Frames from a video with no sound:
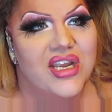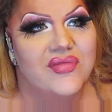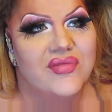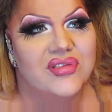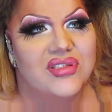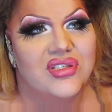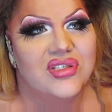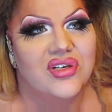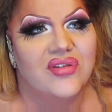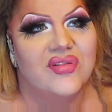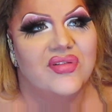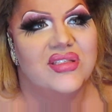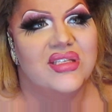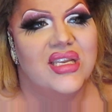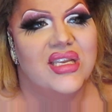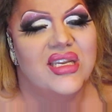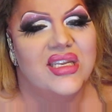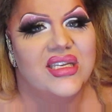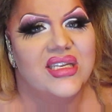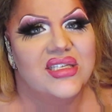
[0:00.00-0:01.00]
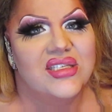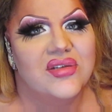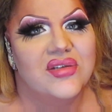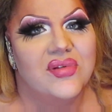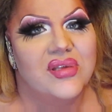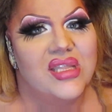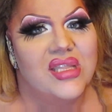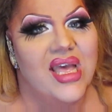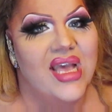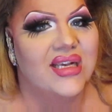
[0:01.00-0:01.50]
I was nervous I needed to
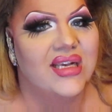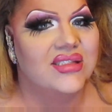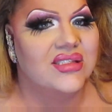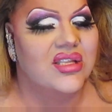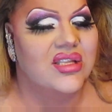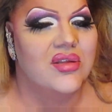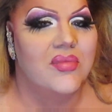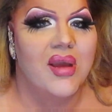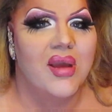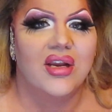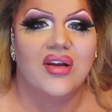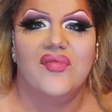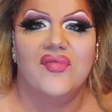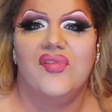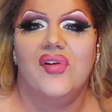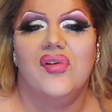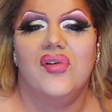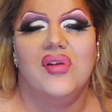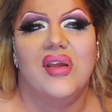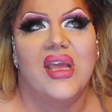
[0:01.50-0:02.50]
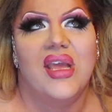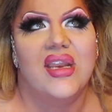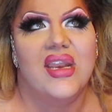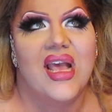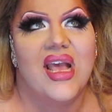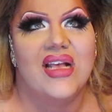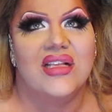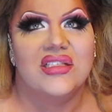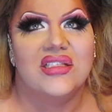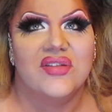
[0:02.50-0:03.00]
relax on the microphone and
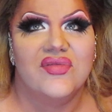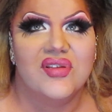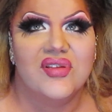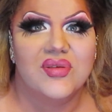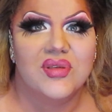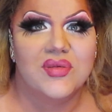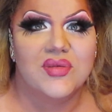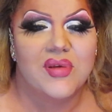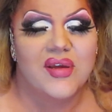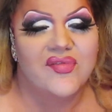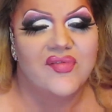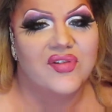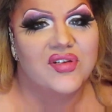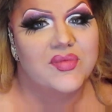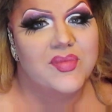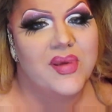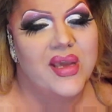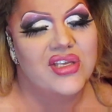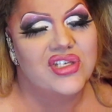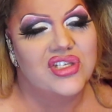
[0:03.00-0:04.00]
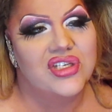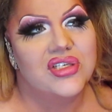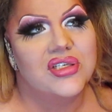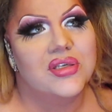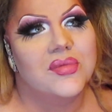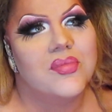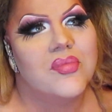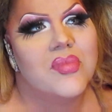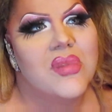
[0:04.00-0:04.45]
asked if this was my first pageant.